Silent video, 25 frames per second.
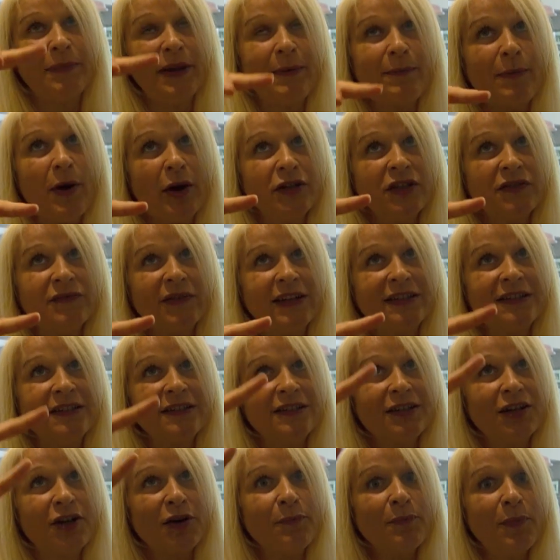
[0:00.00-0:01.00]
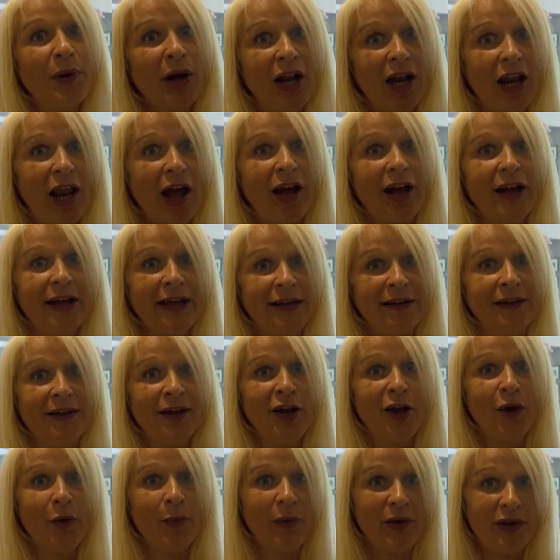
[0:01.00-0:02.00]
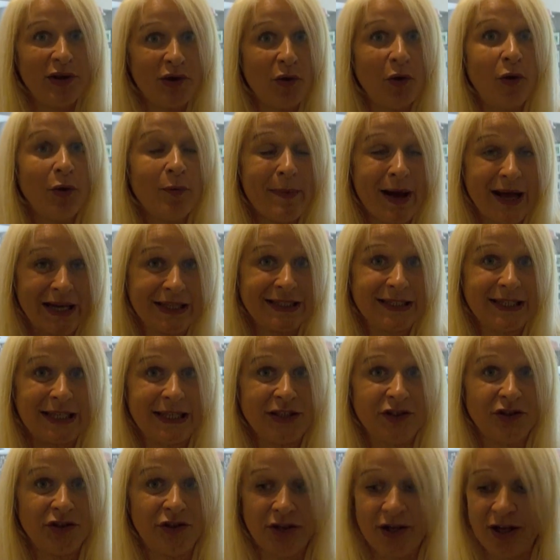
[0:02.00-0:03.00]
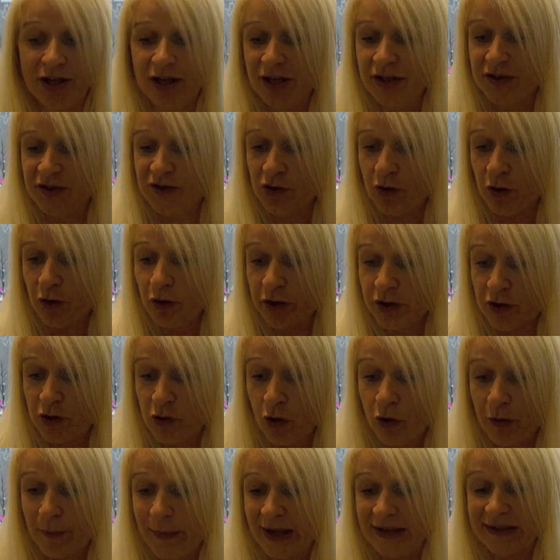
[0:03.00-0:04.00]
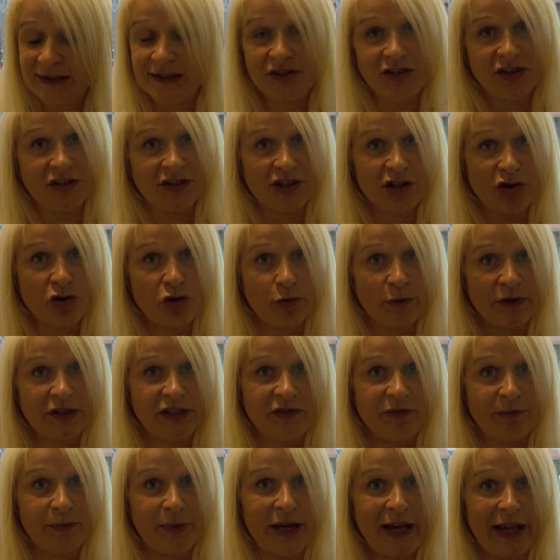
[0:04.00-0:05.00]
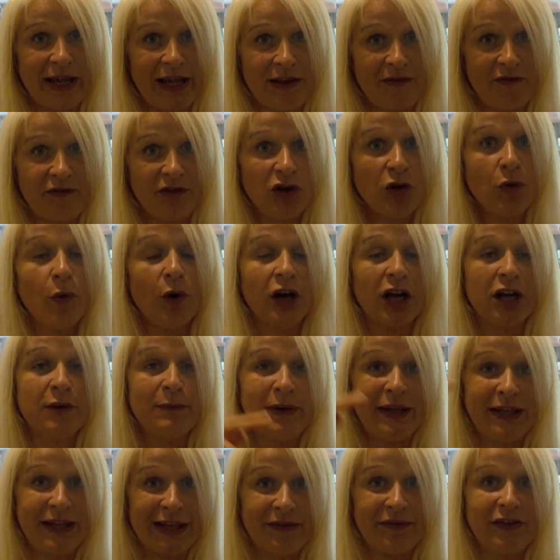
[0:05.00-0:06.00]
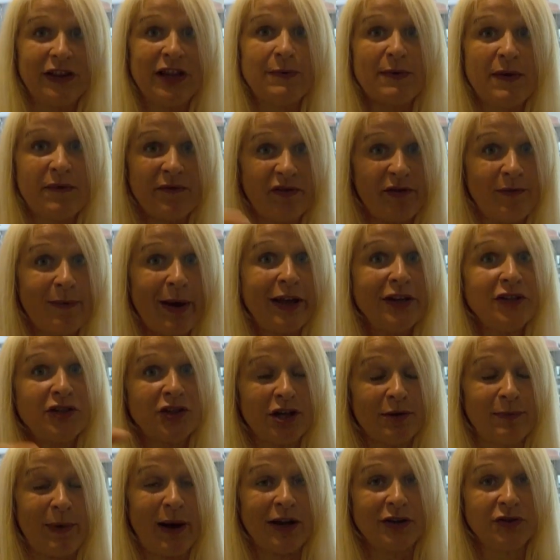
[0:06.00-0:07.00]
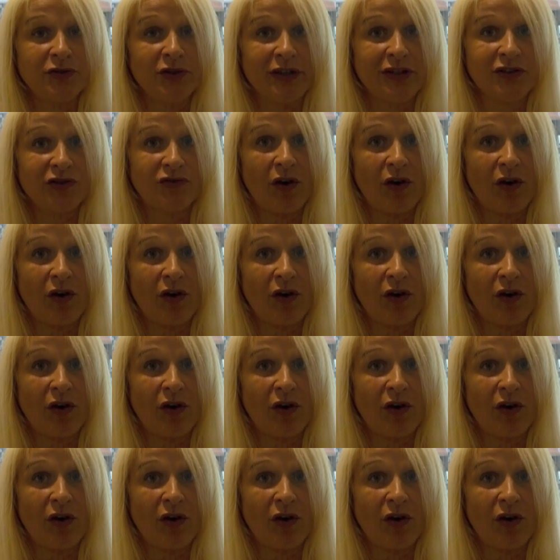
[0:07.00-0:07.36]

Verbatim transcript: be motivated to comply with your message? So your message is the normative belief. You are going to be giving them information about drink